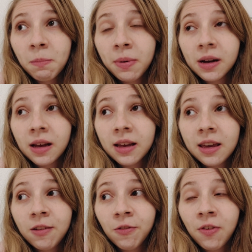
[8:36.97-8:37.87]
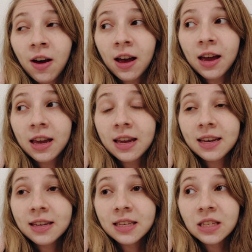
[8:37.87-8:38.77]
but if I
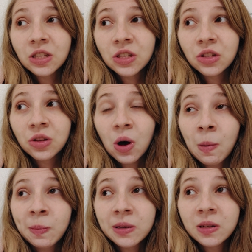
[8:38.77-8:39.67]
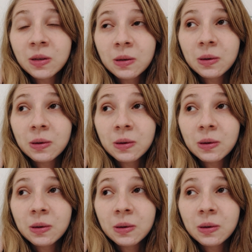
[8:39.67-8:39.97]
stopped